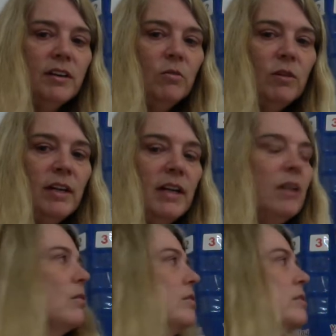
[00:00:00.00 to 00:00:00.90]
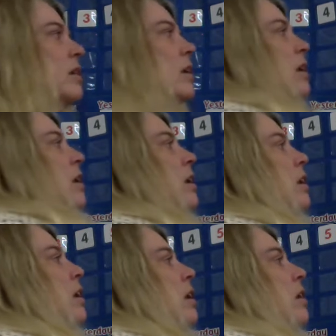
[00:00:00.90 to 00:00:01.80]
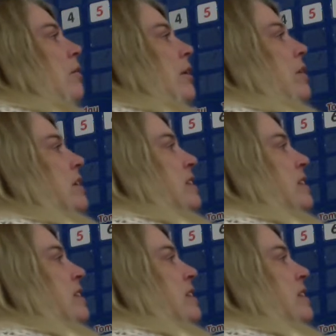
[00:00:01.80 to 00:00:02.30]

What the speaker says: out what it equals. We know this